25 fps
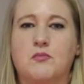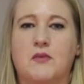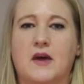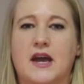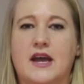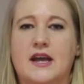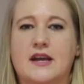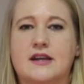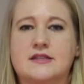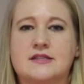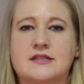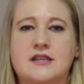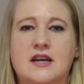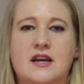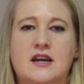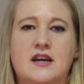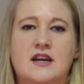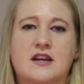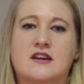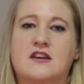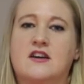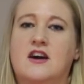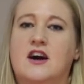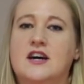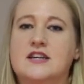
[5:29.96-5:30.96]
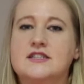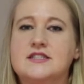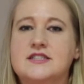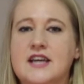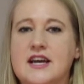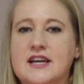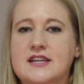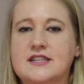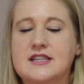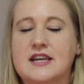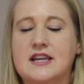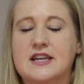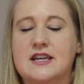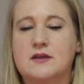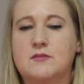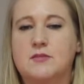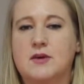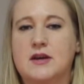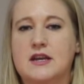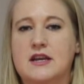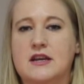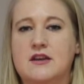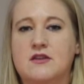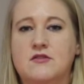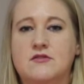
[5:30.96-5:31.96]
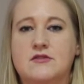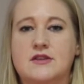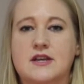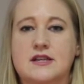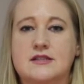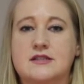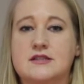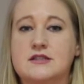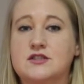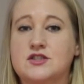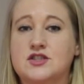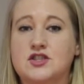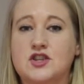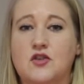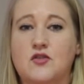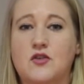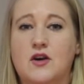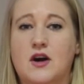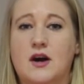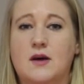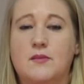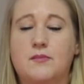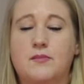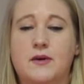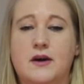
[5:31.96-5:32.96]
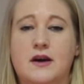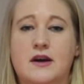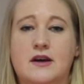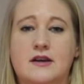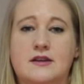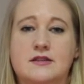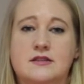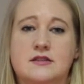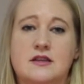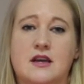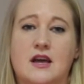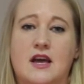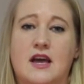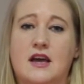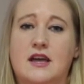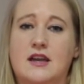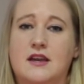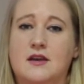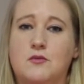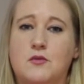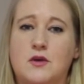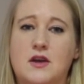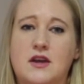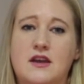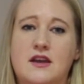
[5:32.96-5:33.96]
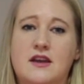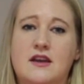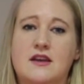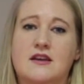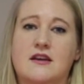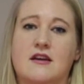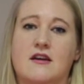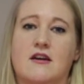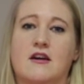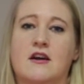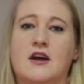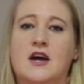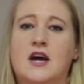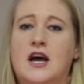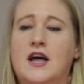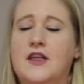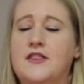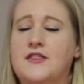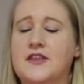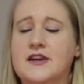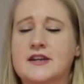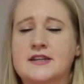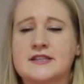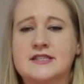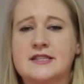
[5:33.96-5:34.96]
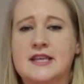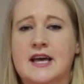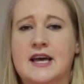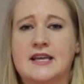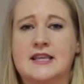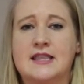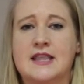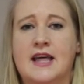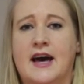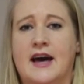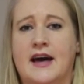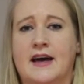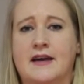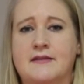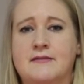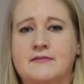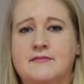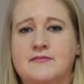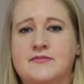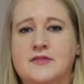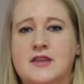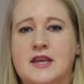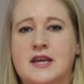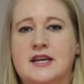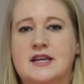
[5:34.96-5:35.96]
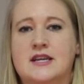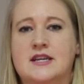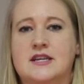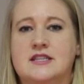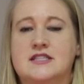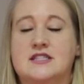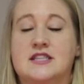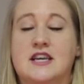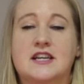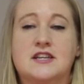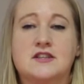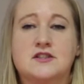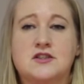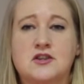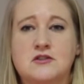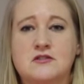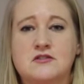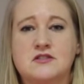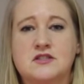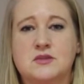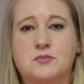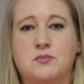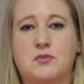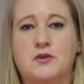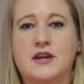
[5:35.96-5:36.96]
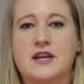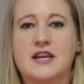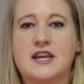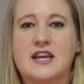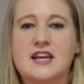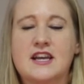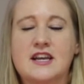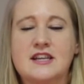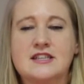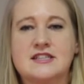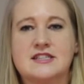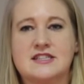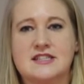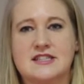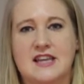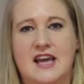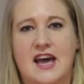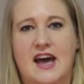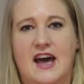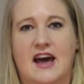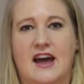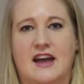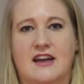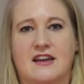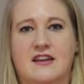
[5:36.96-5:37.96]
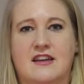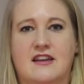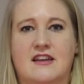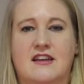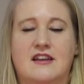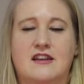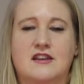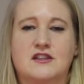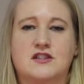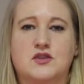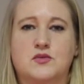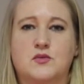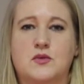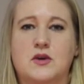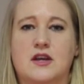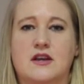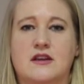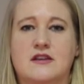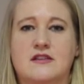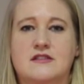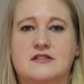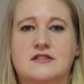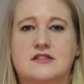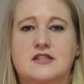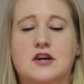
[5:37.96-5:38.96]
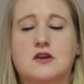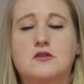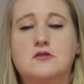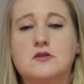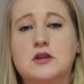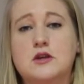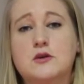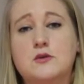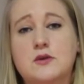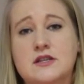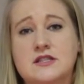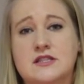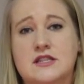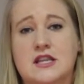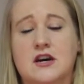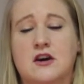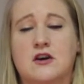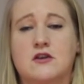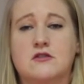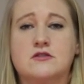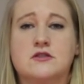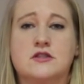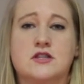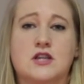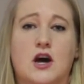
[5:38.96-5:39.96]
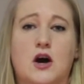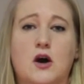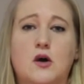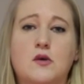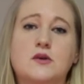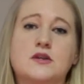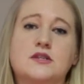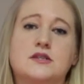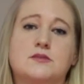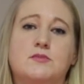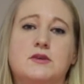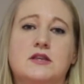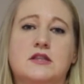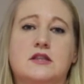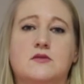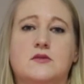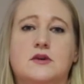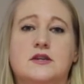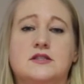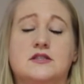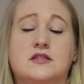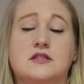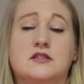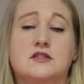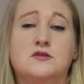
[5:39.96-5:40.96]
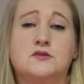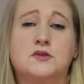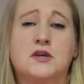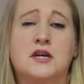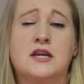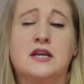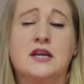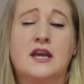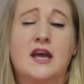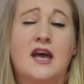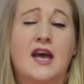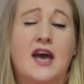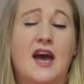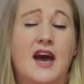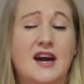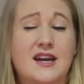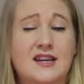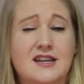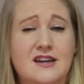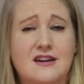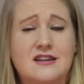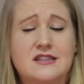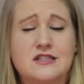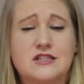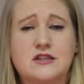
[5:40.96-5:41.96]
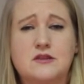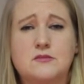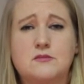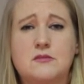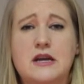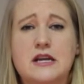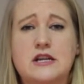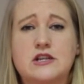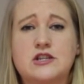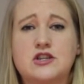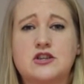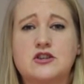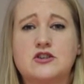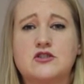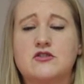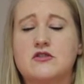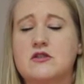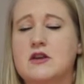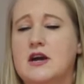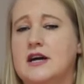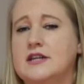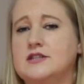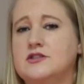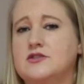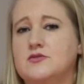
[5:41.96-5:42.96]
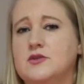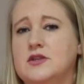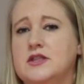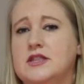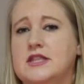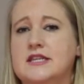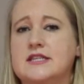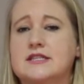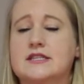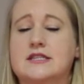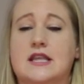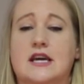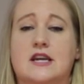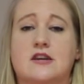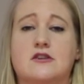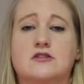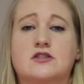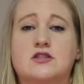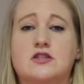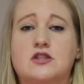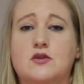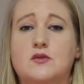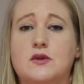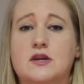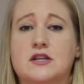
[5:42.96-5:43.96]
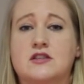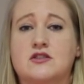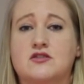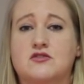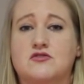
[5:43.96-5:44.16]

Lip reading: makes, contact anybody who doesn't show up any week or things like that. Take turns bringing a snack each week. Don't you as the host always be the one to do it. And also make sure you're not doing things that are so